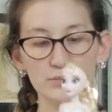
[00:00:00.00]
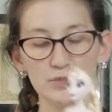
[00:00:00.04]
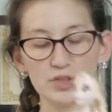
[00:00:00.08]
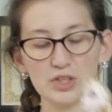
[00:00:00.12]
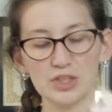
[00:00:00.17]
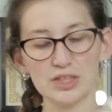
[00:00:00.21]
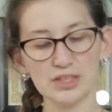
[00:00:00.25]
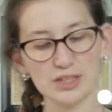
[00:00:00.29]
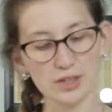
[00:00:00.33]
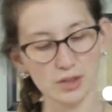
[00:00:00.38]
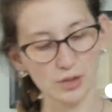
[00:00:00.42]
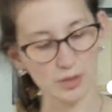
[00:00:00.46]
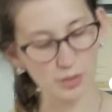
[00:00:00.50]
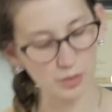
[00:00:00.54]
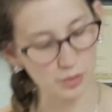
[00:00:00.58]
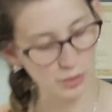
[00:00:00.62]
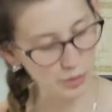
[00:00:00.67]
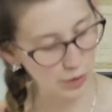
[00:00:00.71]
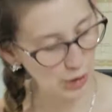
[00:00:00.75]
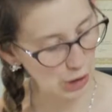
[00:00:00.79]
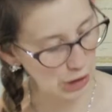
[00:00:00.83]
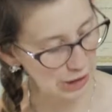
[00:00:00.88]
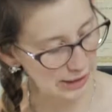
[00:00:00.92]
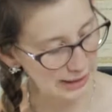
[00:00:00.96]
just a little
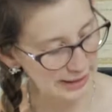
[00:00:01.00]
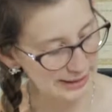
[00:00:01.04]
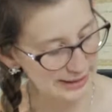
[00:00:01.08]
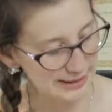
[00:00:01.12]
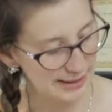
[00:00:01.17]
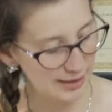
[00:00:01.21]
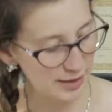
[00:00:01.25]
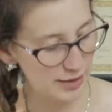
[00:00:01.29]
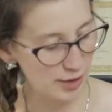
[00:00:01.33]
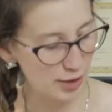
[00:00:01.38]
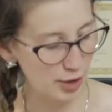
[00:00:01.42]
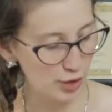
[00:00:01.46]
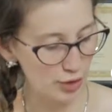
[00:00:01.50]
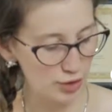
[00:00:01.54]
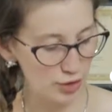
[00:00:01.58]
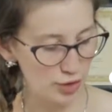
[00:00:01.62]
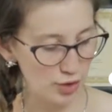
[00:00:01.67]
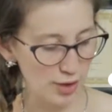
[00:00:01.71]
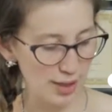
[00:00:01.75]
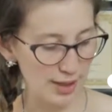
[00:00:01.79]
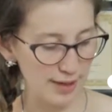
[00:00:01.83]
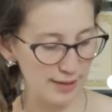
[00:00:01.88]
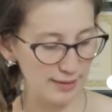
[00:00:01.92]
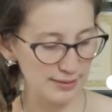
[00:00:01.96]
crease in her
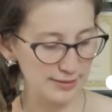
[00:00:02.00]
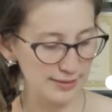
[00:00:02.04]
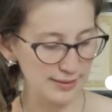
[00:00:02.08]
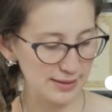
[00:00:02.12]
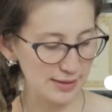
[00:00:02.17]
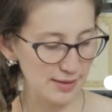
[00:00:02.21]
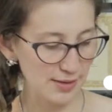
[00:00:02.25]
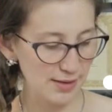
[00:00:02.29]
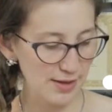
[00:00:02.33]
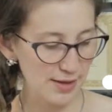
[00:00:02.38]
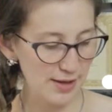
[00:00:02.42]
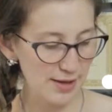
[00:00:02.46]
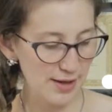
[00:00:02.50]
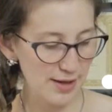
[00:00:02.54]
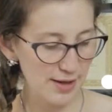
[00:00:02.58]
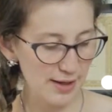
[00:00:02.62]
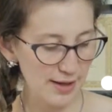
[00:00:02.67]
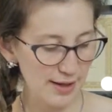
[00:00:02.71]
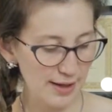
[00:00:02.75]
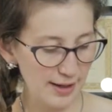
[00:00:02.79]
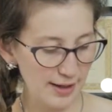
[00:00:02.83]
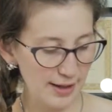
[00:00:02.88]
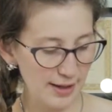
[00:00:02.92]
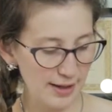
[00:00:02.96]
dress
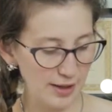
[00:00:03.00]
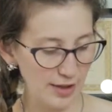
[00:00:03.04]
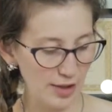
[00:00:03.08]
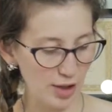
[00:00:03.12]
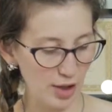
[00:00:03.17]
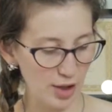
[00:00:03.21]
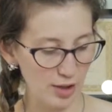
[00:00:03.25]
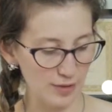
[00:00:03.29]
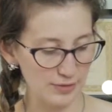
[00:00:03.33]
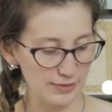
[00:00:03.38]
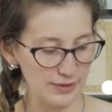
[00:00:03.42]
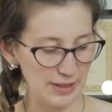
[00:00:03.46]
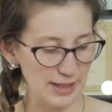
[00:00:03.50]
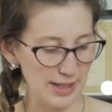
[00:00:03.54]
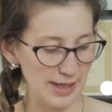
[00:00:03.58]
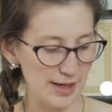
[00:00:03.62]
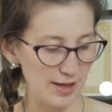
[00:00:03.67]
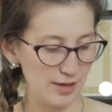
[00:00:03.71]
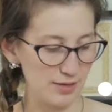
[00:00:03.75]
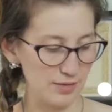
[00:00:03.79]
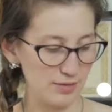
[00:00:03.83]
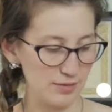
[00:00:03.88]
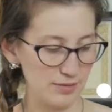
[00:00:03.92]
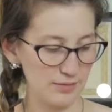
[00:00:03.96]
and kind of curved it
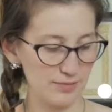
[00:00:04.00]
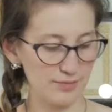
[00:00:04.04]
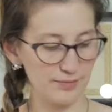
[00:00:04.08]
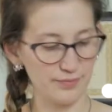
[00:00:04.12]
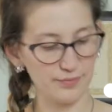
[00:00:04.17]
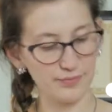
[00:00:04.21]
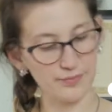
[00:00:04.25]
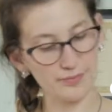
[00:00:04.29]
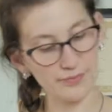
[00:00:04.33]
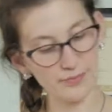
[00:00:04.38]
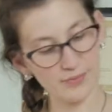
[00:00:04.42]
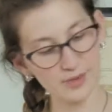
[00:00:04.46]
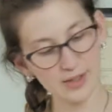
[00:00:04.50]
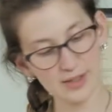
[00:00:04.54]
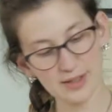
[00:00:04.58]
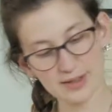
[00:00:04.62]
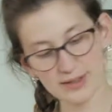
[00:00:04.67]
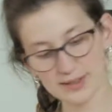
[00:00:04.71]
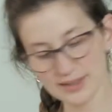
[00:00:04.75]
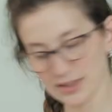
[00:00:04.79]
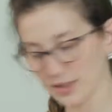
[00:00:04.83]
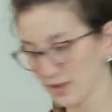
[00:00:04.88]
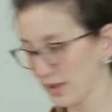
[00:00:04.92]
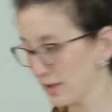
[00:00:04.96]
out.
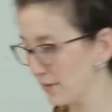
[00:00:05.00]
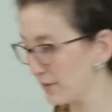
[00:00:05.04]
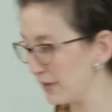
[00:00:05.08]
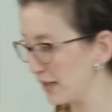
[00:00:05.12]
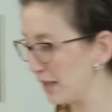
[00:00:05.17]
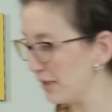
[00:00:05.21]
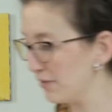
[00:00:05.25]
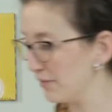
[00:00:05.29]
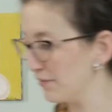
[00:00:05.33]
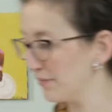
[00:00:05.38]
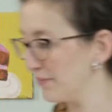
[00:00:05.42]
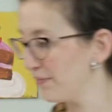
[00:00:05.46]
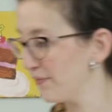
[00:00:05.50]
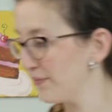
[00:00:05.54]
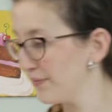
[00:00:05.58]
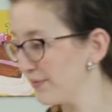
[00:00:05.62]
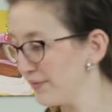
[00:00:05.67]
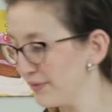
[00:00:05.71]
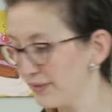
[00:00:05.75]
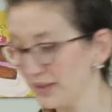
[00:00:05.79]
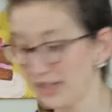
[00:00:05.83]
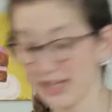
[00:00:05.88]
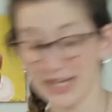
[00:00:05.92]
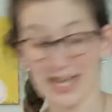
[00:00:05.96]
So there we go.
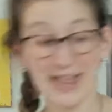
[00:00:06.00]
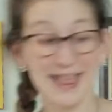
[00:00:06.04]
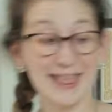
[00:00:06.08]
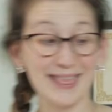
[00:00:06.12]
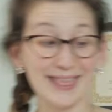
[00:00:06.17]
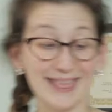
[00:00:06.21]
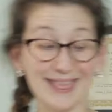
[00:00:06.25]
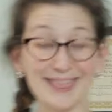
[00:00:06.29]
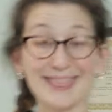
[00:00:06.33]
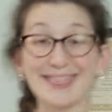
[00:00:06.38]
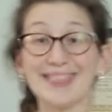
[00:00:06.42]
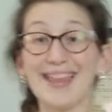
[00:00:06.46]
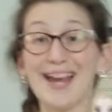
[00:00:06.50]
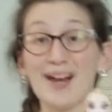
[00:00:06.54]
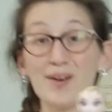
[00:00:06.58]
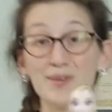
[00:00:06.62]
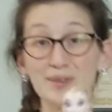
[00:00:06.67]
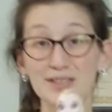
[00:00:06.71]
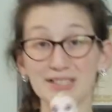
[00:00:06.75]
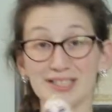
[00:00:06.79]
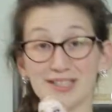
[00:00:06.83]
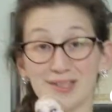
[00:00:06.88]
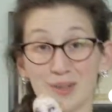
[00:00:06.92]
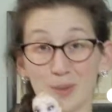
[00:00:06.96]
That
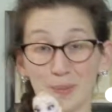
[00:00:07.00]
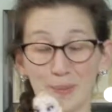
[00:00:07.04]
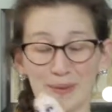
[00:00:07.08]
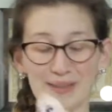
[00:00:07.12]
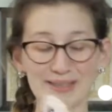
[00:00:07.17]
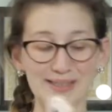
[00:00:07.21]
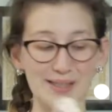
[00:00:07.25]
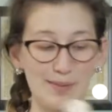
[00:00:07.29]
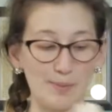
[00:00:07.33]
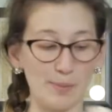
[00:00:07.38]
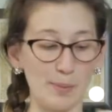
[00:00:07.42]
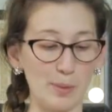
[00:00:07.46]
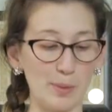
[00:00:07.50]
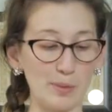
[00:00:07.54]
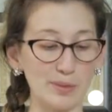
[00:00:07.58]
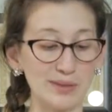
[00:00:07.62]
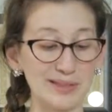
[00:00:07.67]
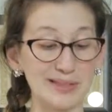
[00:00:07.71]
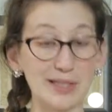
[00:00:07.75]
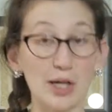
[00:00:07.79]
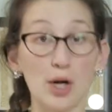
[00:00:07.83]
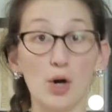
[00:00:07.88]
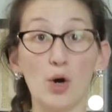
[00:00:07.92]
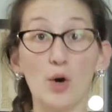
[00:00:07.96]
was super simple.
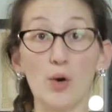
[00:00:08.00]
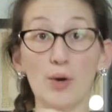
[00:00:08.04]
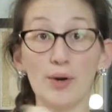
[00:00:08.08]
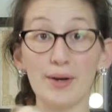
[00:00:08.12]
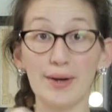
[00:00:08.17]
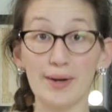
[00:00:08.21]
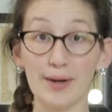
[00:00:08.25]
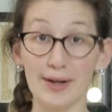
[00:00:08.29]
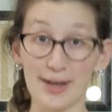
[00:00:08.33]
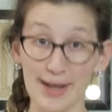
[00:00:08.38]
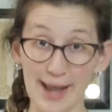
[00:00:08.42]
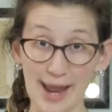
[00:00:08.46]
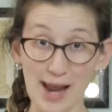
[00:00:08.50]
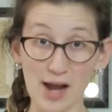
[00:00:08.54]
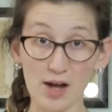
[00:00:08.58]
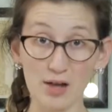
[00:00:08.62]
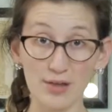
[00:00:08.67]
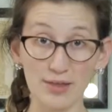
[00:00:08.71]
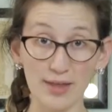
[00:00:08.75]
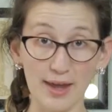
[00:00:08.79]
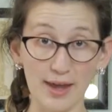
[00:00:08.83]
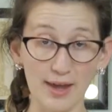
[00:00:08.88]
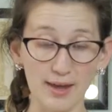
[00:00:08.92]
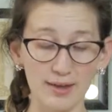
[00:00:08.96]
So now
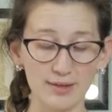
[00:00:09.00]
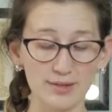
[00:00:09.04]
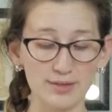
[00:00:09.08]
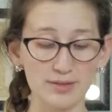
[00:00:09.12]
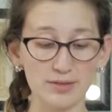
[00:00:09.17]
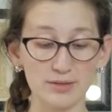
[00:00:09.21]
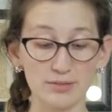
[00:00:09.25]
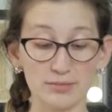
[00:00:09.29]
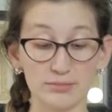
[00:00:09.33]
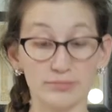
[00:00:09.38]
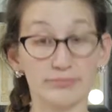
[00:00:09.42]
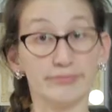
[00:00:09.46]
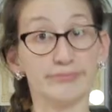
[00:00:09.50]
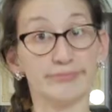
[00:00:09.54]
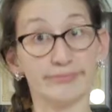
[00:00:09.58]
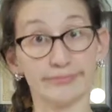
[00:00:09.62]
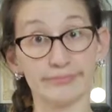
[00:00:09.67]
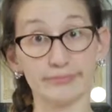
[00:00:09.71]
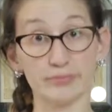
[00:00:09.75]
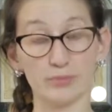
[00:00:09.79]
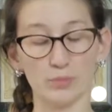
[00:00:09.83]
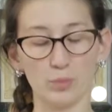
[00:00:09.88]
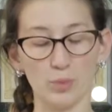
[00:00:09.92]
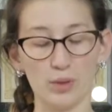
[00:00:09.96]
that
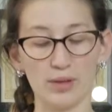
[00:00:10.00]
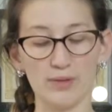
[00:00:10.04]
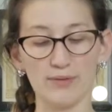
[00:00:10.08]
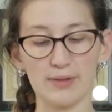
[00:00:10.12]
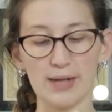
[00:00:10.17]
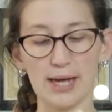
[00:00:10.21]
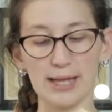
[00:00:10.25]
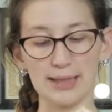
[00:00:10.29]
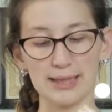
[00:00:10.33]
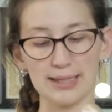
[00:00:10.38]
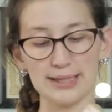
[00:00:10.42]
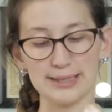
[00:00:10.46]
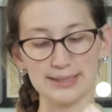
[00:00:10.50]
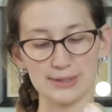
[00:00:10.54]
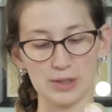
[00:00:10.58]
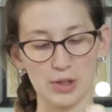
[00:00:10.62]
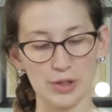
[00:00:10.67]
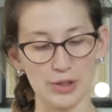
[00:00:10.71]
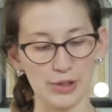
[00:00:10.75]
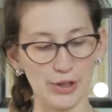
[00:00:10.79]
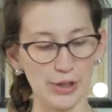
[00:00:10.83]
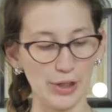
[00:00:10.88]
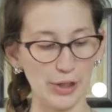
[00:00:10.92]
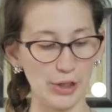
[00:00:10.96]
we've got this on
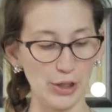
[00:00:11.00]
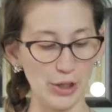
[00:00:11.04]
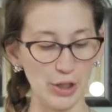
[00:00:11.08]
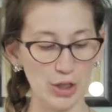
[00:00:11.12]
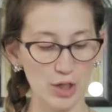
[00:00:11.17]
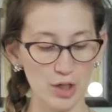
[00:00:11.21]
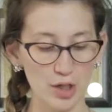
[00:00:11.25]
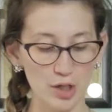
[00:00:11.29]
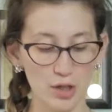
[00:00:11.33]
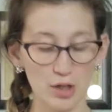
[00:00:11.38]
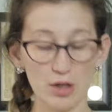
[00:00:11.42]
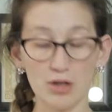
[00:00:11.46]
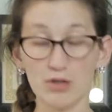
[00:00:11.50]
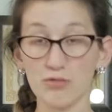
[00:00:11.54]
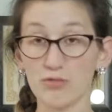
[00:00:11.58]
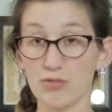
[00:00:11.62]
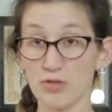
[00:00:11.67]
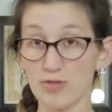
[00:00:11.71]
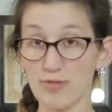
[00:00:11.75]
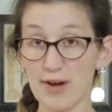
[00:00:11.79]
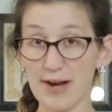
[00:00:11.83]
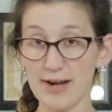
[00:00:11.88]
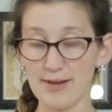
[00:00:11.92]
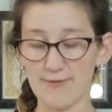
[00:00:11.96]
her, we're
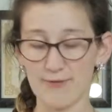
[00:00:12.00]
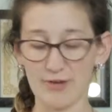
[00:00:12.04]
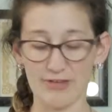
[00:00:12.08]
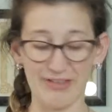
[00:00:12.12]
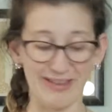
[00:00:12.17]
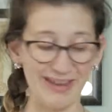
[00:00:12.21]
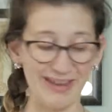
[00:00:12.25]
ready for the